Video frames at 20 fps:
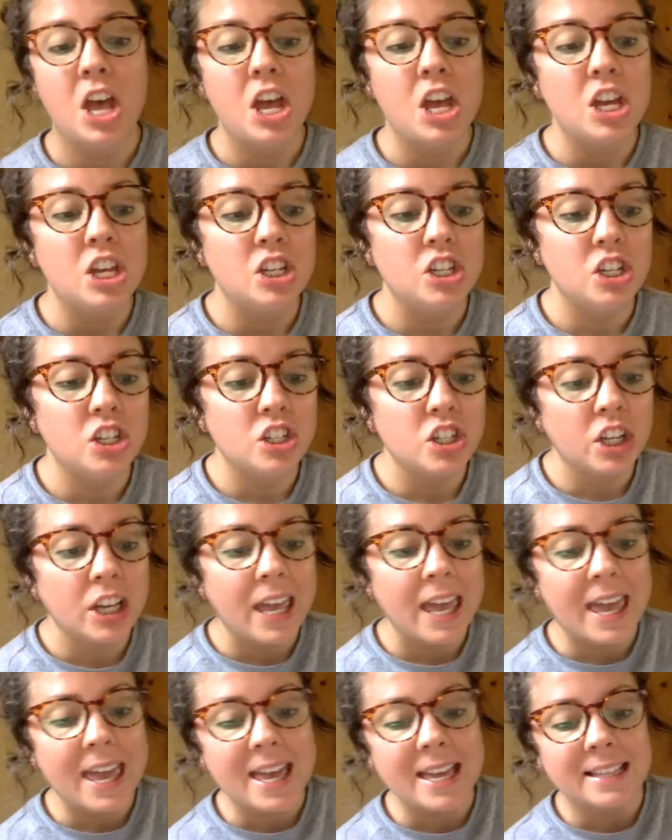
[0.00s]
She shook
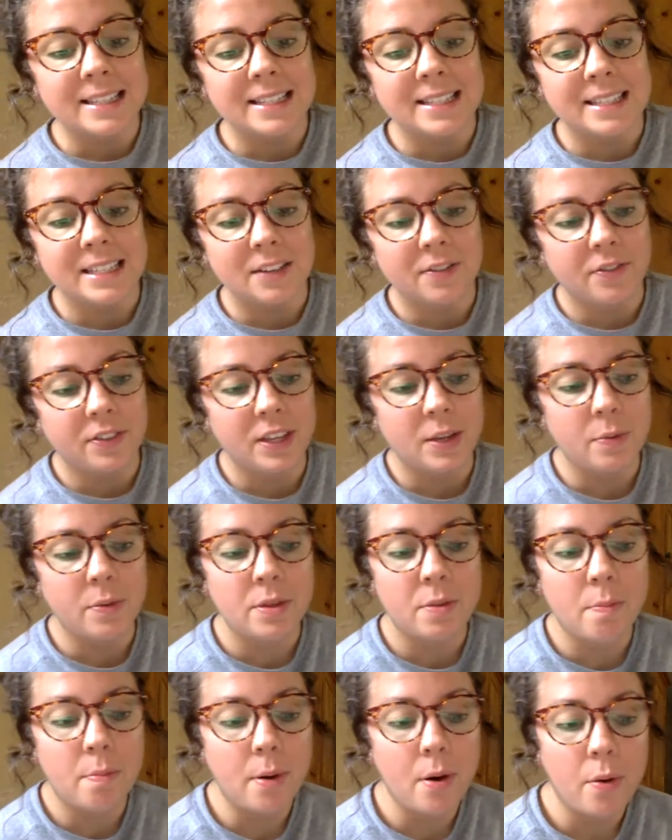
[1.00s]
hands stiffly
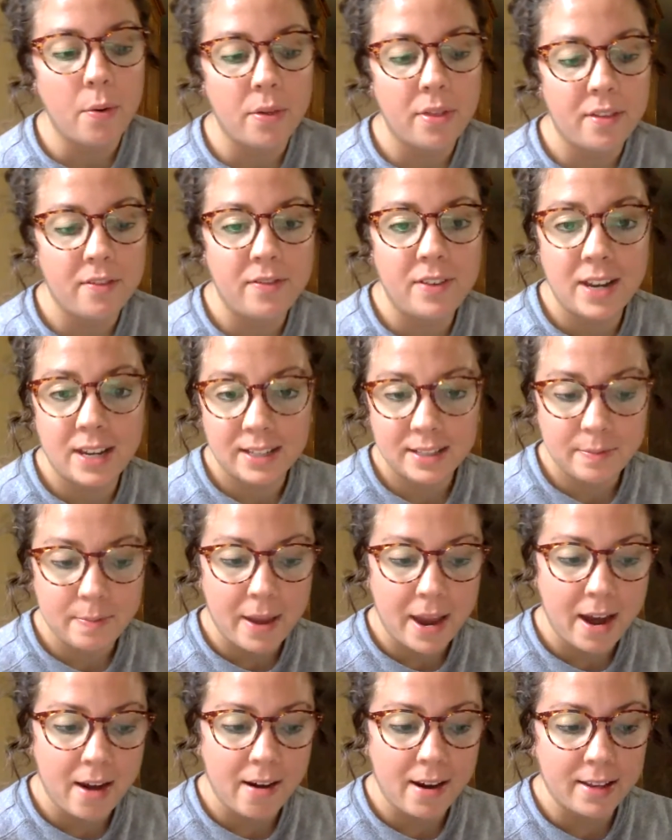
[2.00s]
with both of Nick's
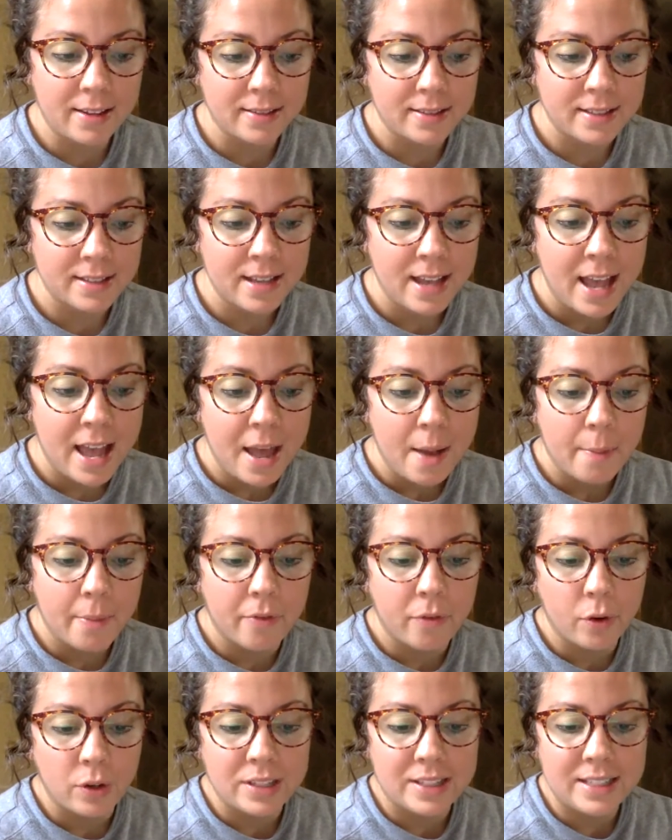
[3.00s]
parents
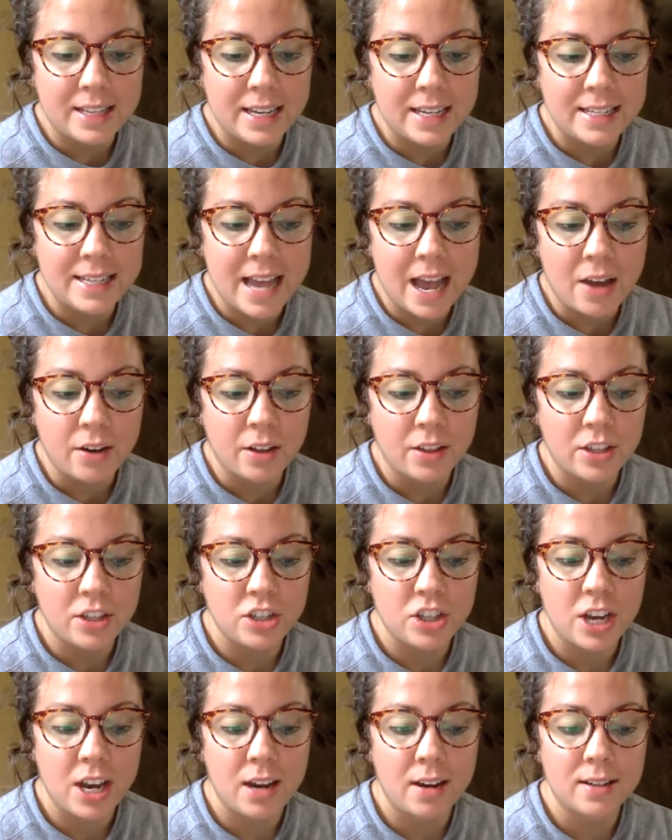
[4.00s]
before sitting down on the
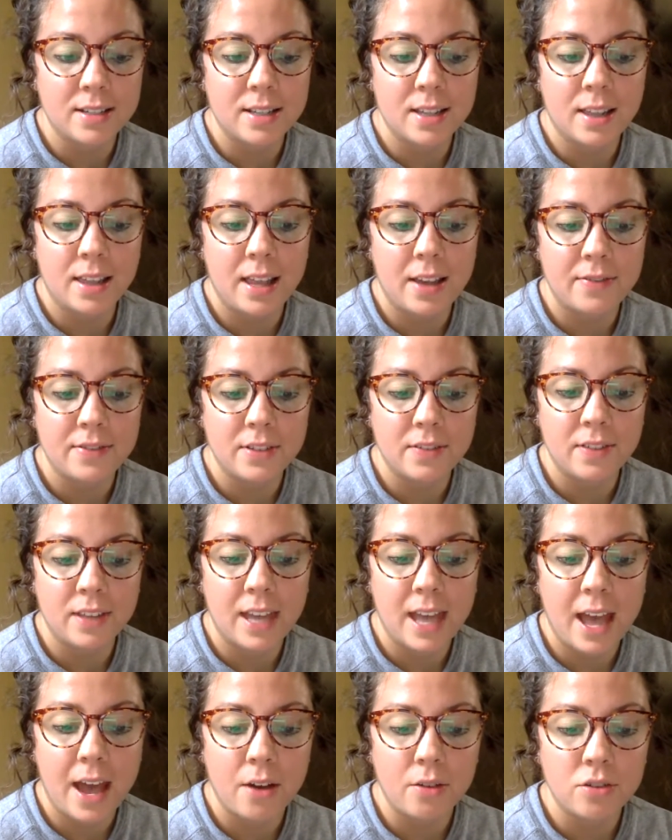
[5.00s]
chair to the left of the
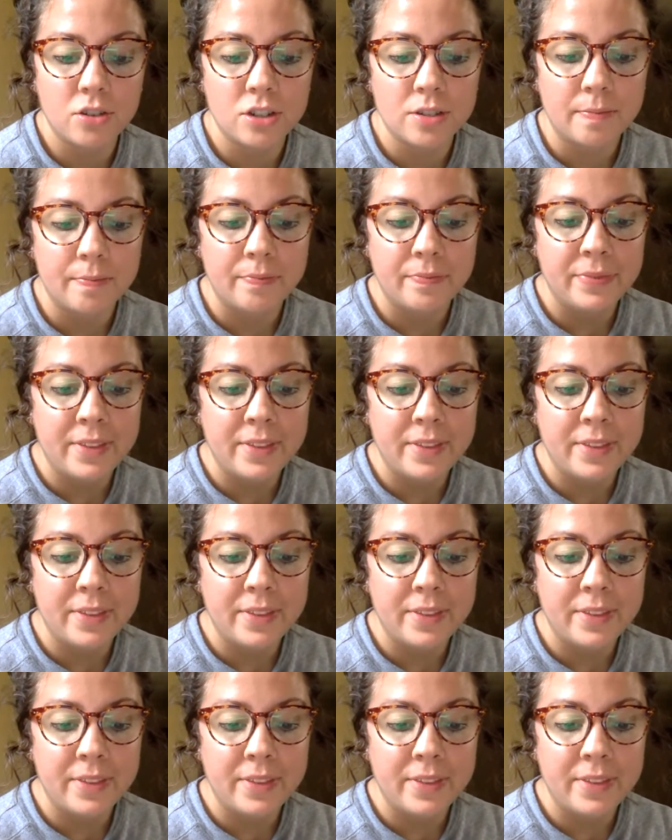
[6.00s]
couch.